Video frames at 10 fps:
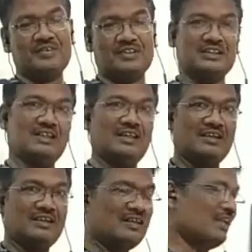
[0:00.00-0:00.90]
See,
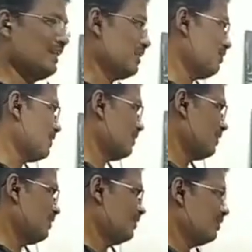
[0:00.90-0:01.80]
in our
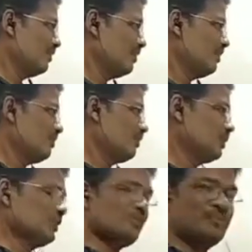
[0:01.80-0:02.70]

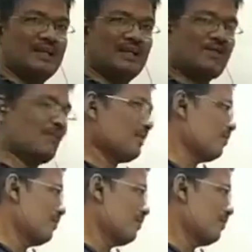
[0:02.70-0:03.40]
question, in our